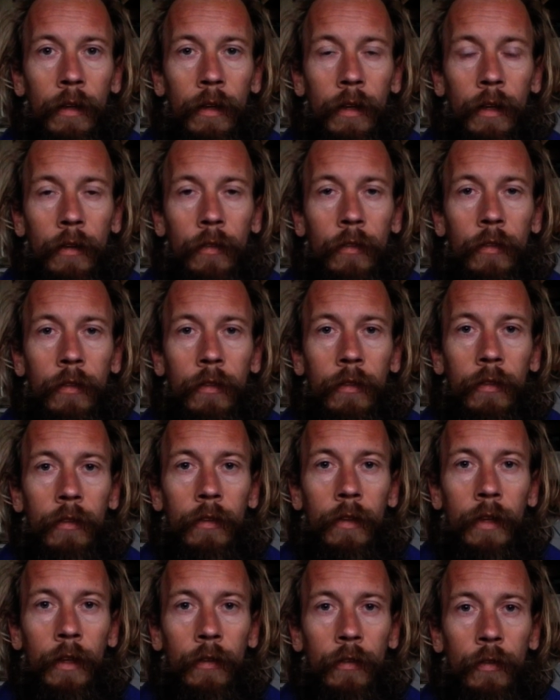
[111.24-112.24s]
It's
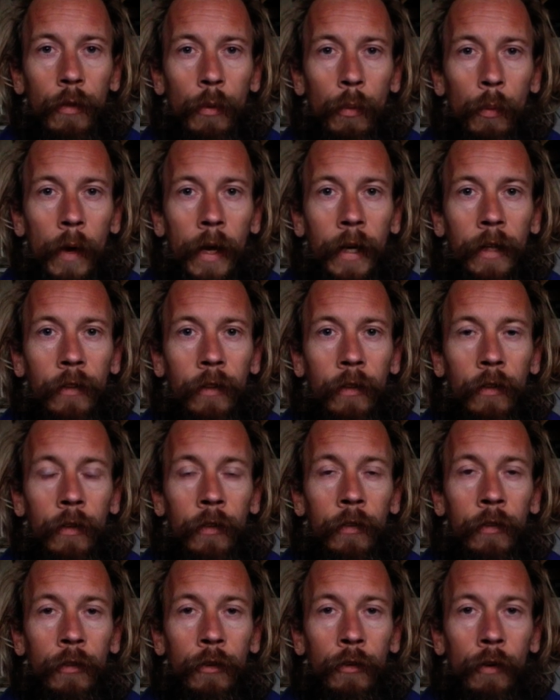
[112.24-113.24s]
it's the way to
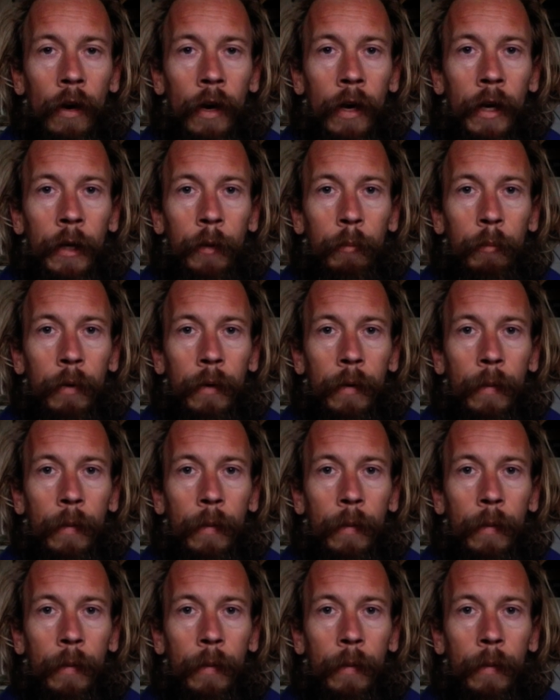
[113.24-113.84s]
describe